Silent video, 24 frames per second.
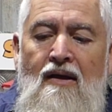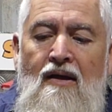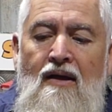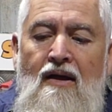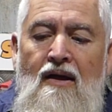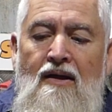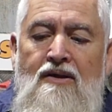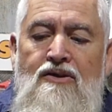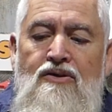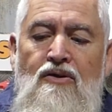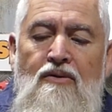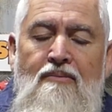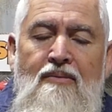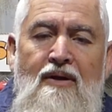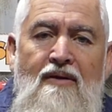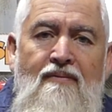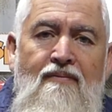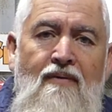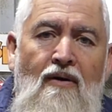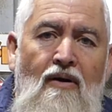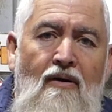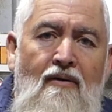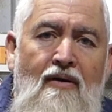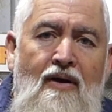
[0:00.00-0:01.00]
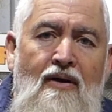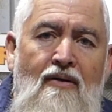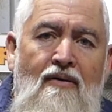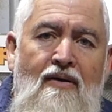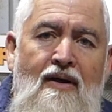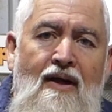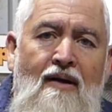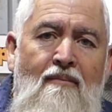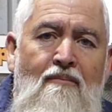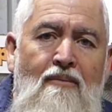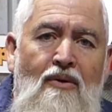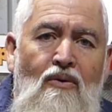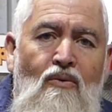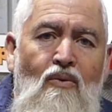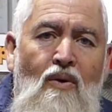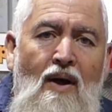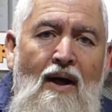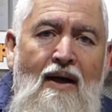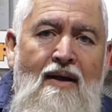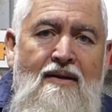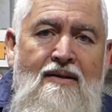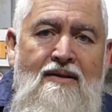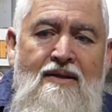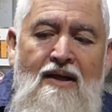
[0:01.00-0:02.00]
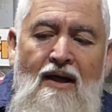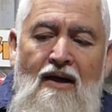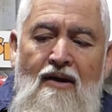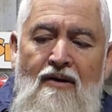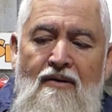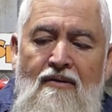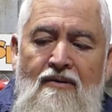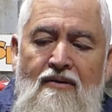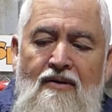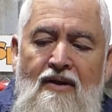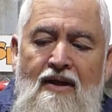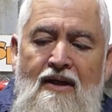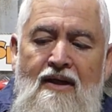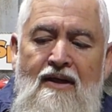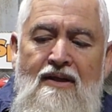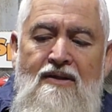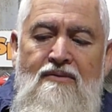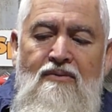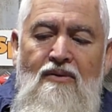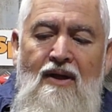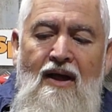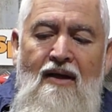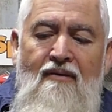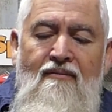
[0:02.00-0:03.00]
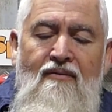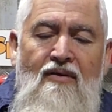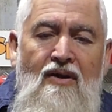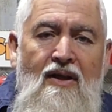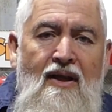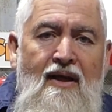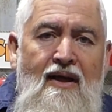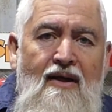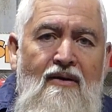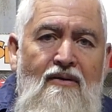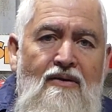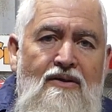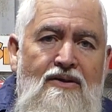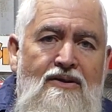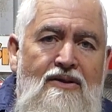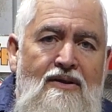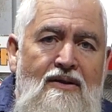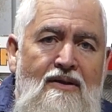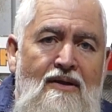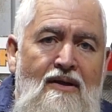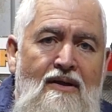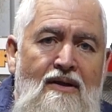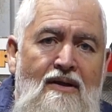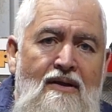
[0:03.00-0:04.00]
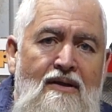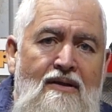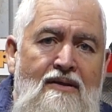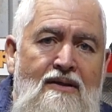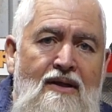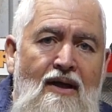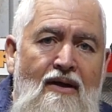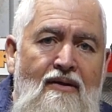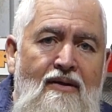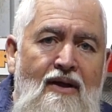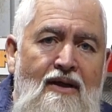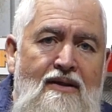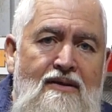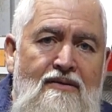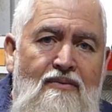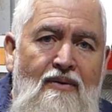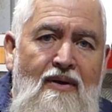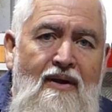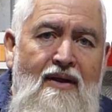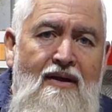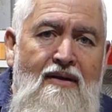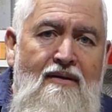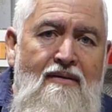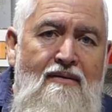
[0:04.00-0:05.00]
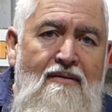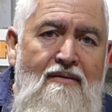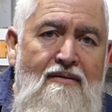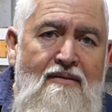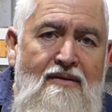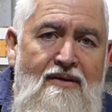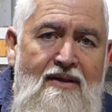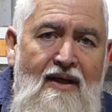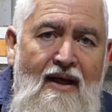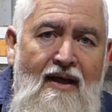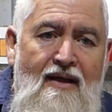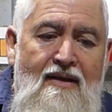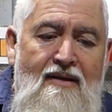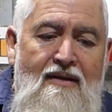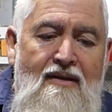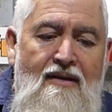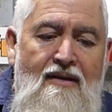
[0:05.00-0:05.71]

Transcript: It should be firing on number 1. So these will have clearance, so that's where you set.